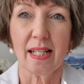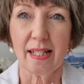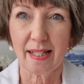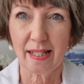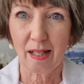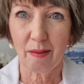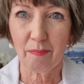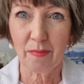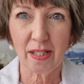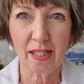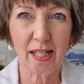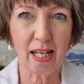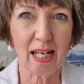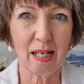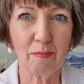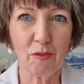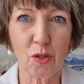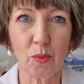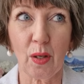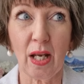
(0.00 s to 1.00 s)

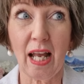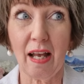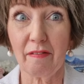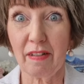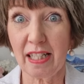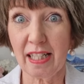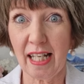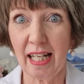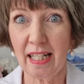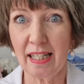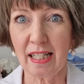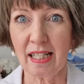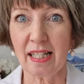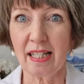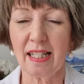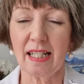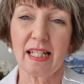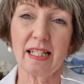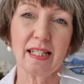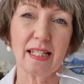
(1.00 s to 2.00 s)
Sometimes we have a
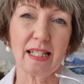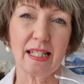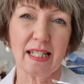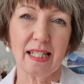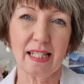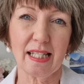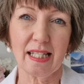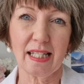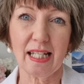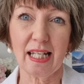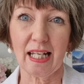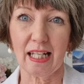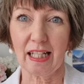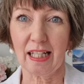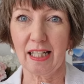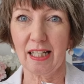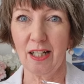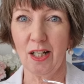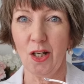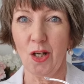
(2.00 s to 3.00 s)
tendency to
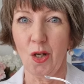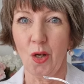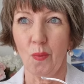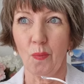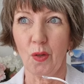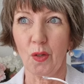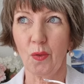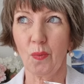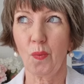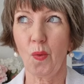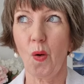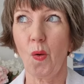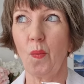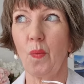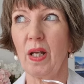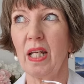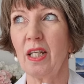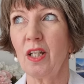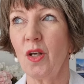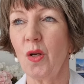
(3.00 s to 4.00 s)
stick with what
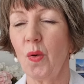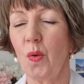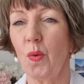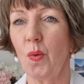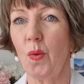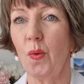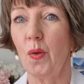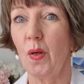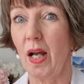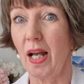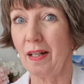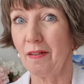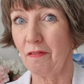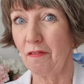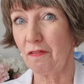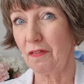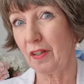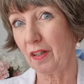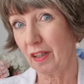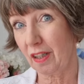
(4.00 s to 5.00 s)
we know and
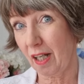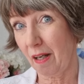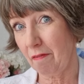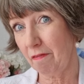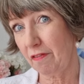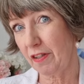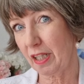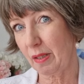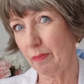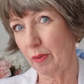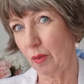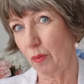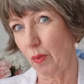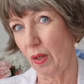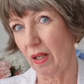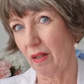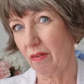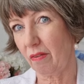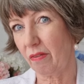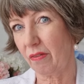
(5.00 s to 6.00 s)
feel comfortable
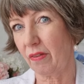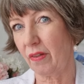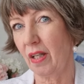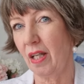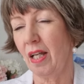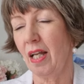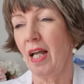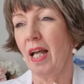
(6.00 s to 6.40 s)
with,